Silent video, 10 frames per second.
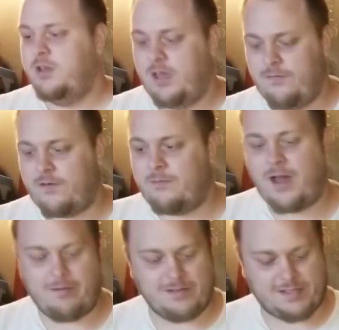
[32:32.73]
if I'm
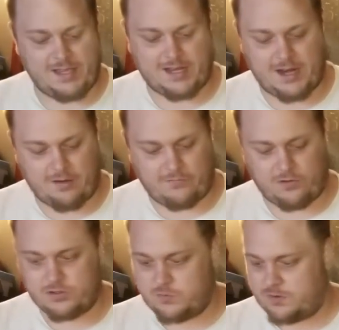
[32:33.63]
not mistaken, Air
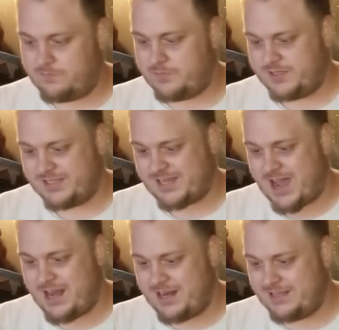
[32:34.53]
Force One
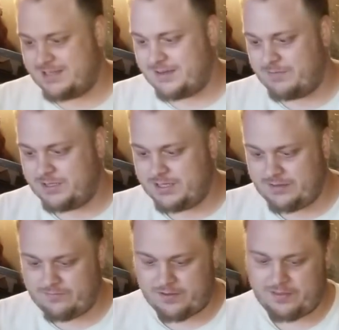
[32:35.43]
Poseidons, I
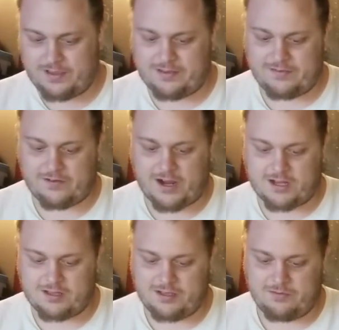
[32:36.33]
believe. I think these are
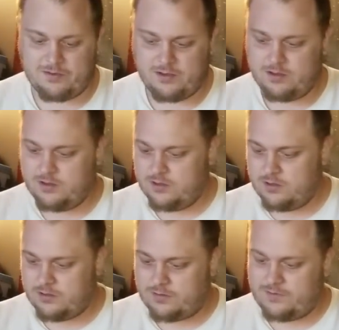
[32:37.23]
actually,
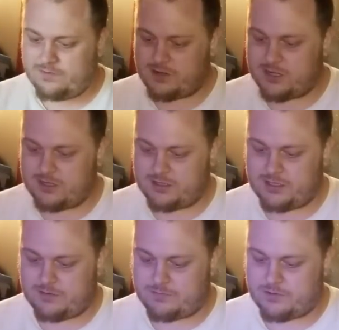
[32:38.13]
these are, should clean
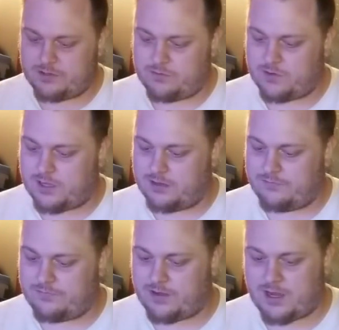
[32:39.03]
up pretty well, if
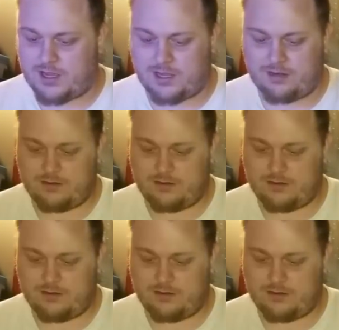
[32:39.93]
not,